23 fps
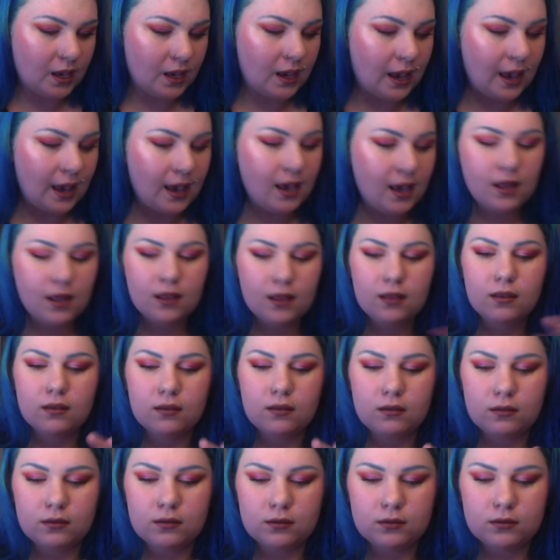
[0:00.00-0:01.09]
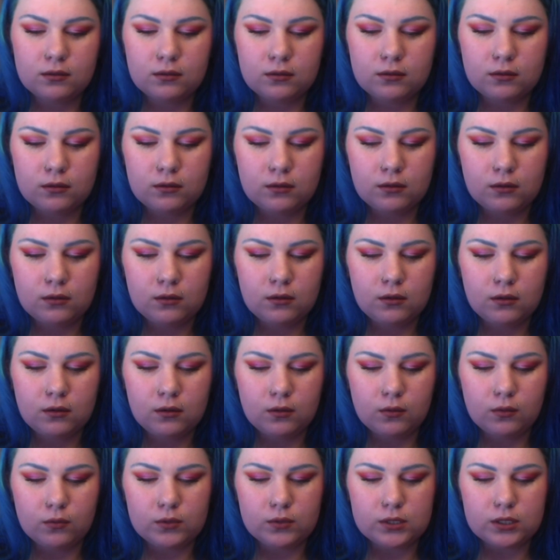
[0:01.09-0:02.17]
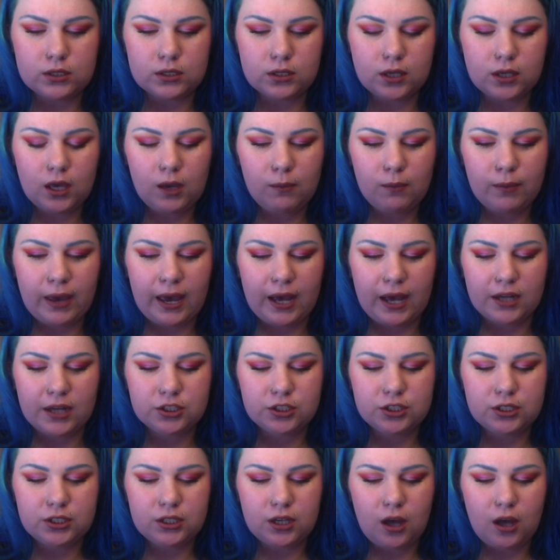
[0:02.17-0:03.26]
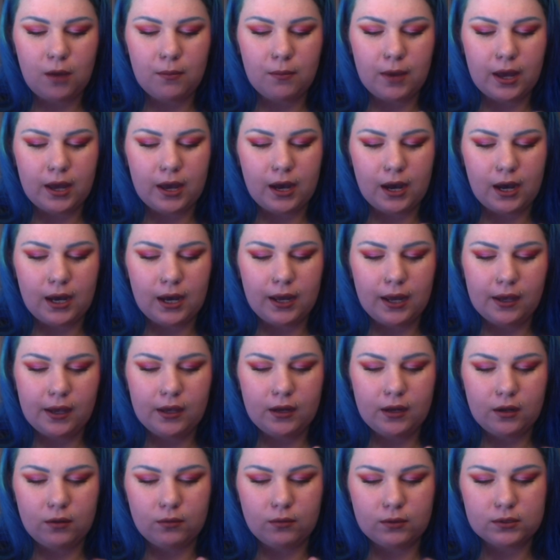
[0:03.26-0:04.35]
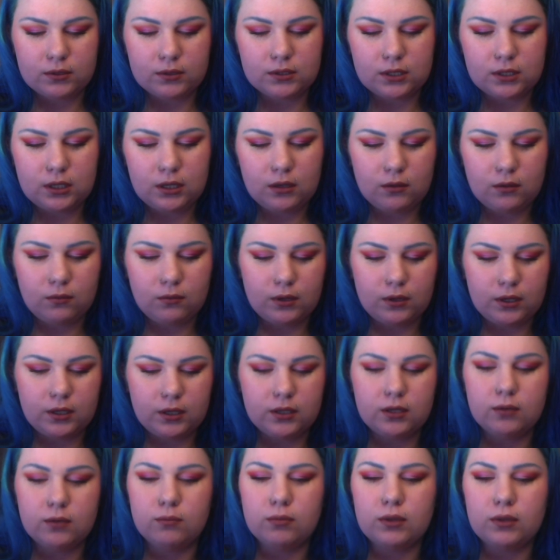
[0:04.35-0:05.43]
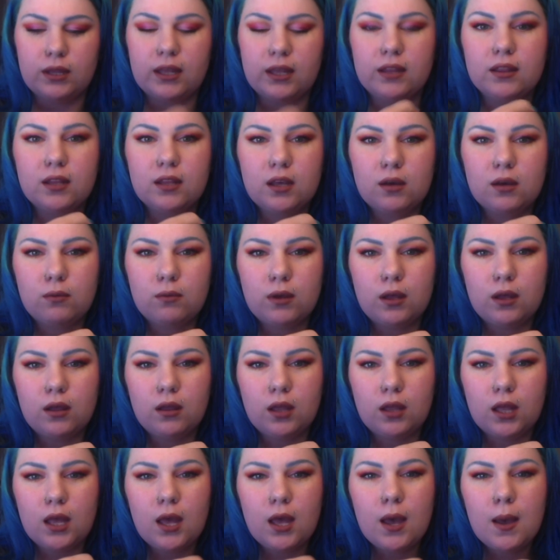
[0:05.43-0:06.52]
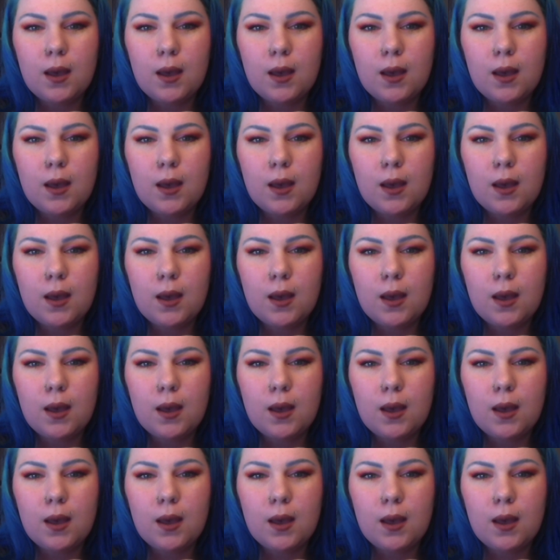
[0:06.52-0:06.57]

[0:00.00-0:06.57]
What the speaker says: It was looking patchy on my eye and it wasn't wanting to blend that well,